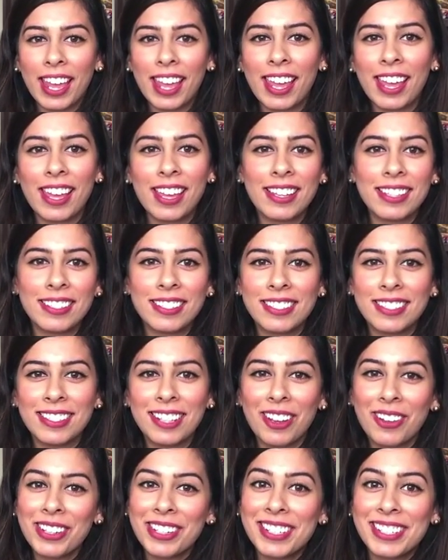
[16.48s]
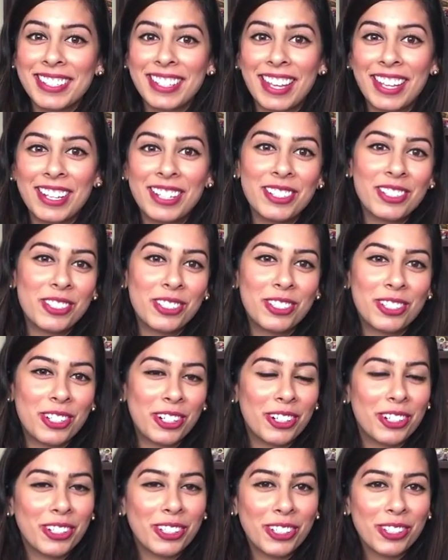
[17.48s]
And now I decided to
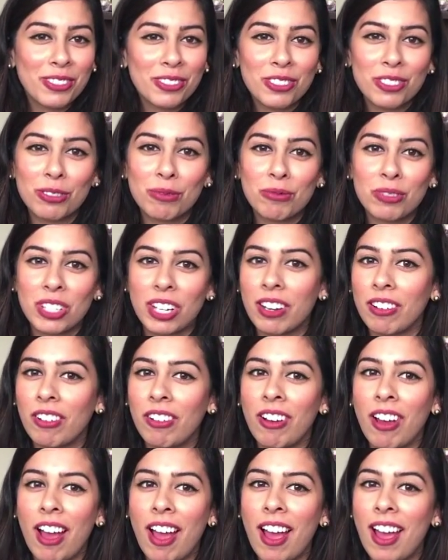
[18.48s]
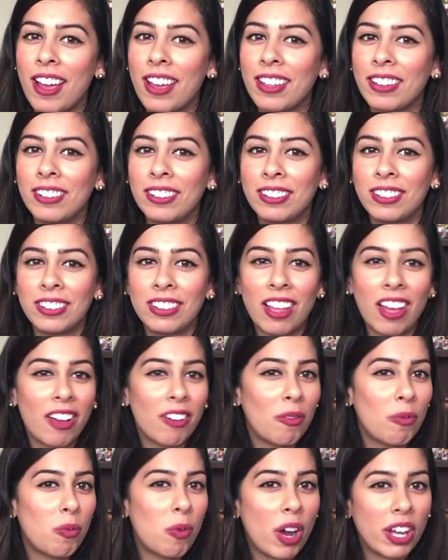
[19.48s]
start a YouTube channel. I
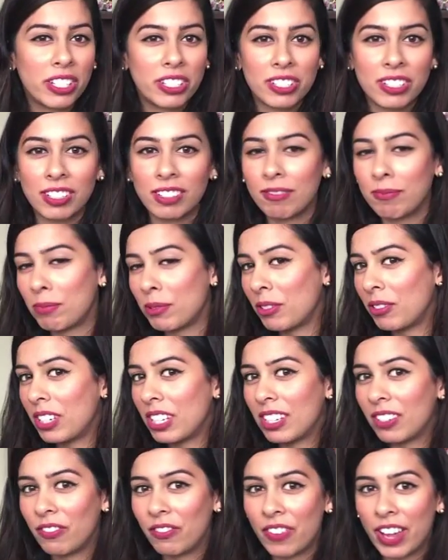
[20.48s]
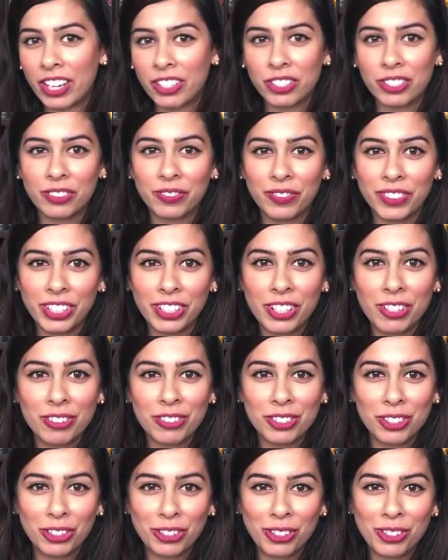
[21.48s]
love watching beauty and fashion
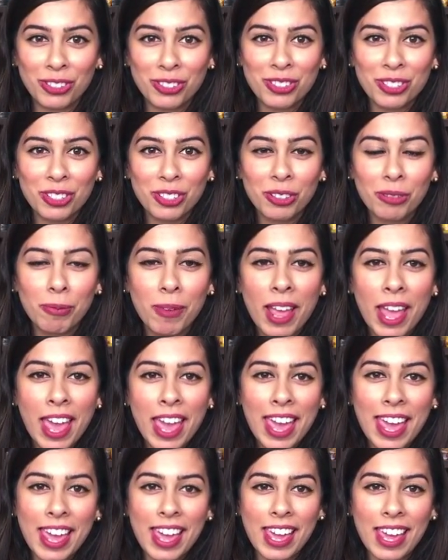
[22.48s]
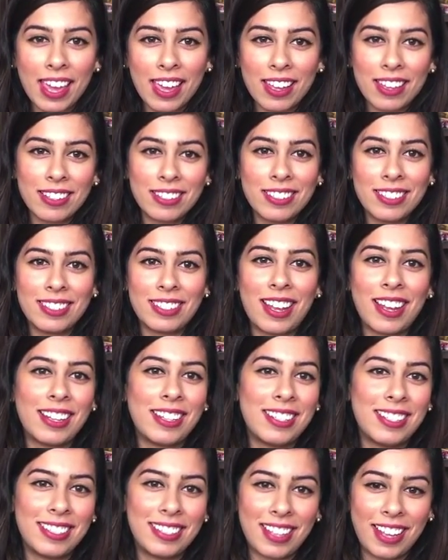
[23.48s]
videos on YouTube, and I
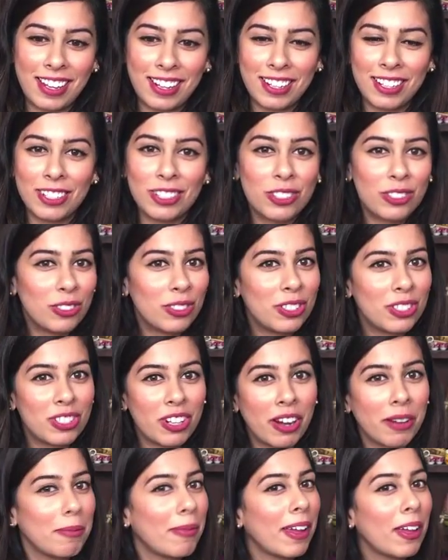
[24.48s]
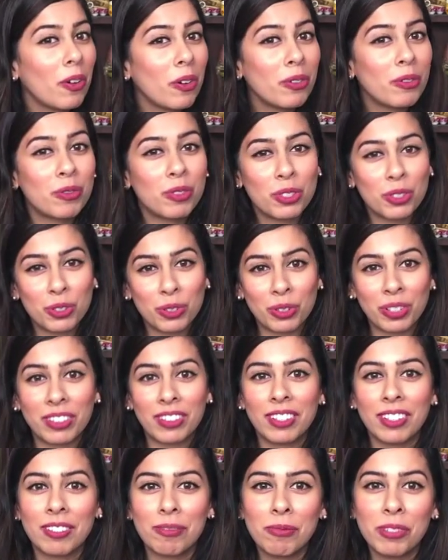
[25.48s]
decided to start my own to
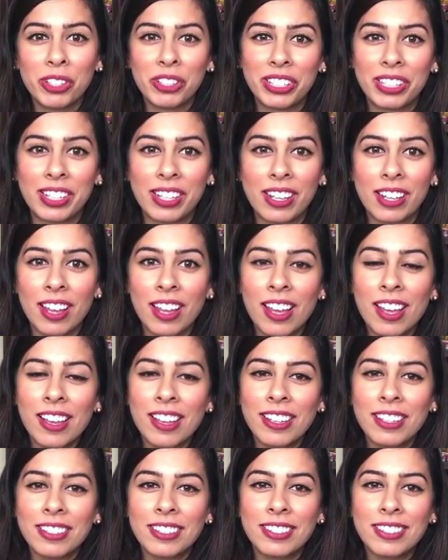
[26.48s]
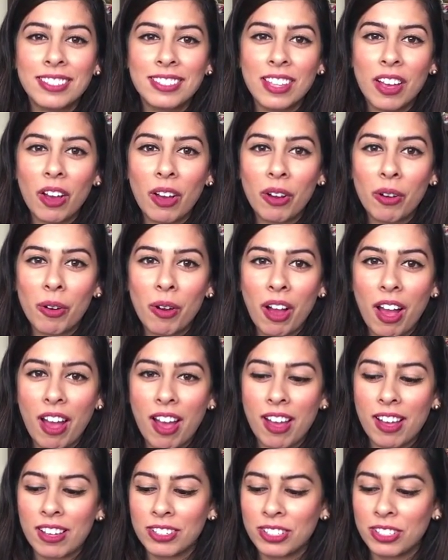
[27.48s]
join the community. So
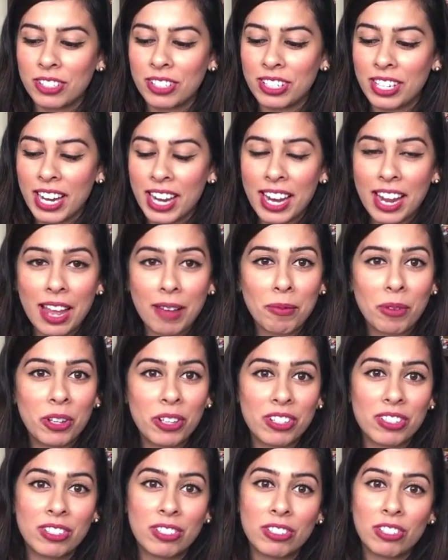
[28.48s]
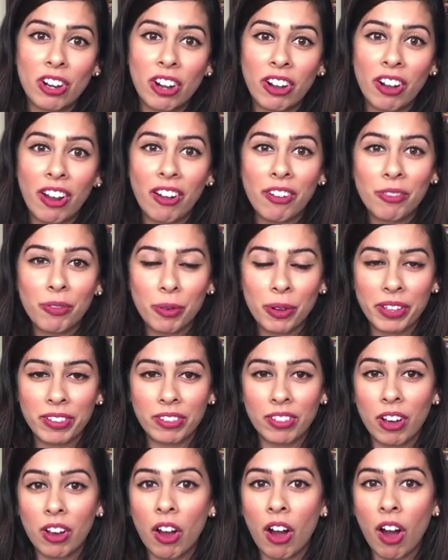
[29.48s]
today I'm going to start off
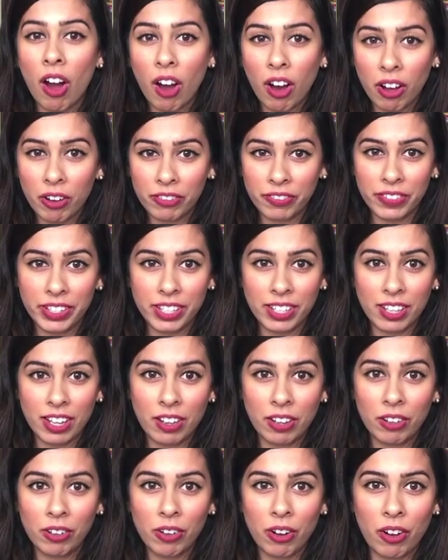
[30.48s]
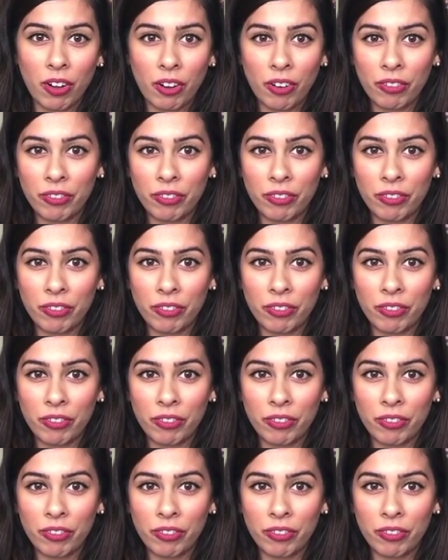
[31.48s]
with a haul video